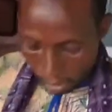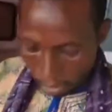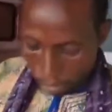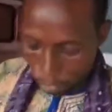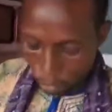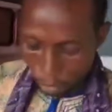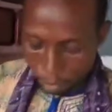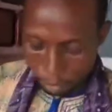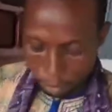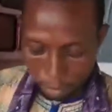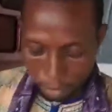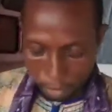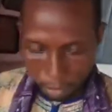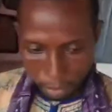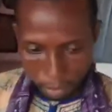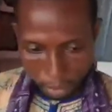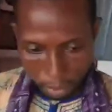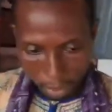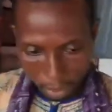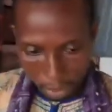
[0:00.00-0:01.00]
this one,
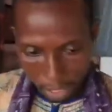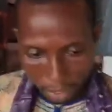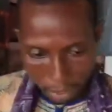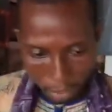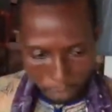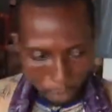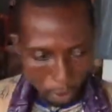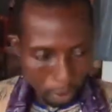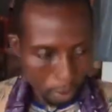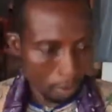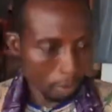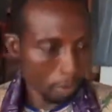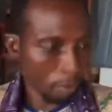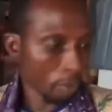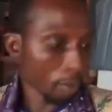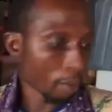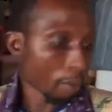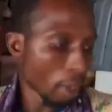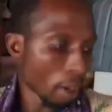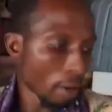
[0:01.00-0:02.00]
starting from
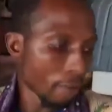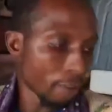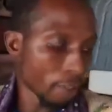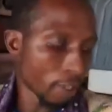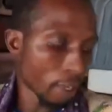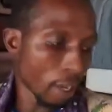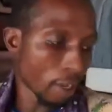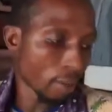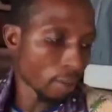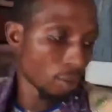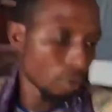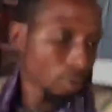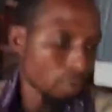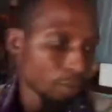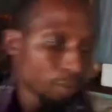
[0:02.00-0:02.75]
paraffin candle.